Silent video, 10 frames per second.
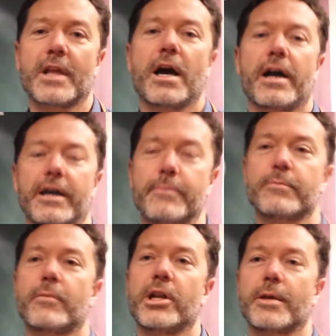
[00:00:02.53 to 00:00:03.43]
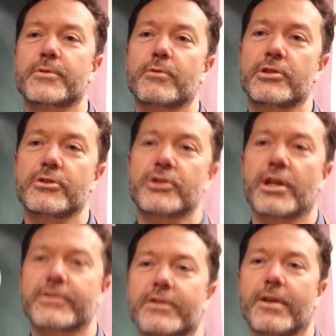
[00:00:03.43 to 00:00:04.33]
Hi, my name is Richard
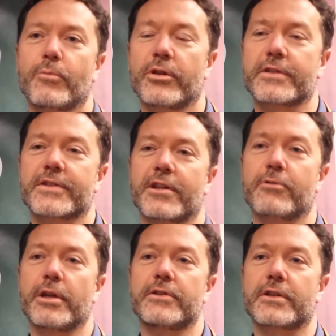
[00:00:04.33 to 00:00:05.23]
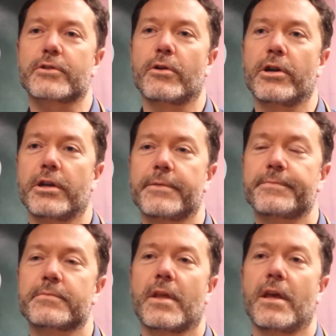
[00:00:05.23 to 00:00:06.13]
Chesson. I'm with Accelerate Tectoria,
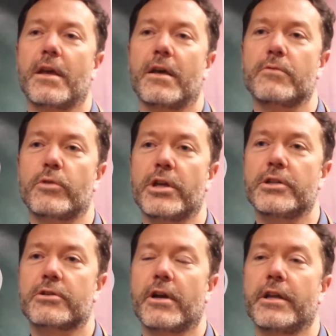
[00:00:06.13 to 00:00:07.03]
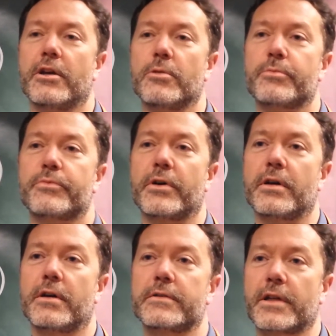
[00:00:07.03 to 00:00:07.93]
and we try and help
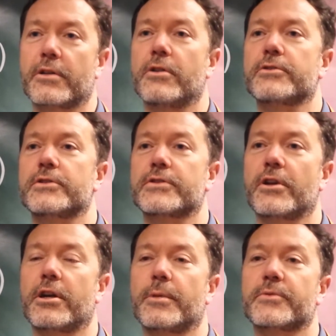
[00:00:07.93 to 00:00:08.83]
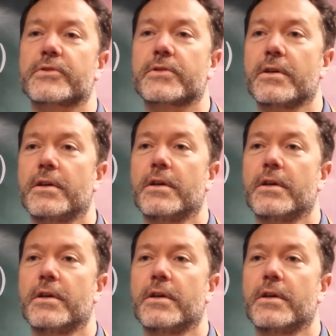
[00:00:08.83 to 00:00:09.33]
technology startups